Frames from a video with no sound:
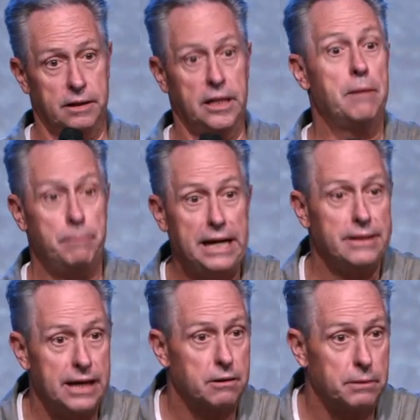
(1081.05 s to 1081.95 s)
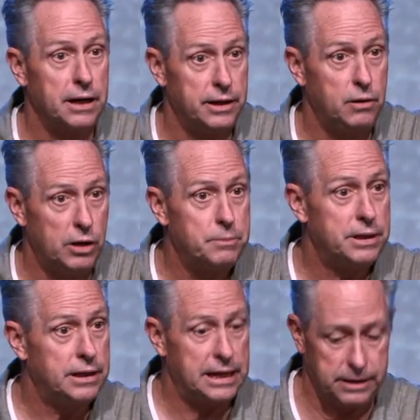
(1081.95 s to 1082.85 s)
not being there by the
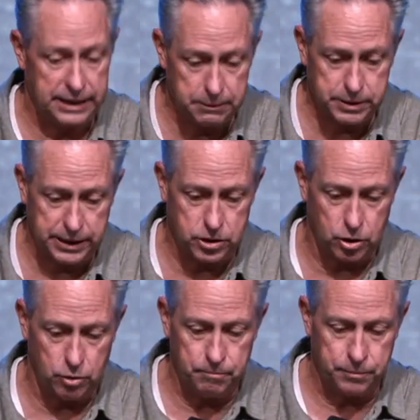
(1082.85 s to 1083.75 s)
women at the empty tomb,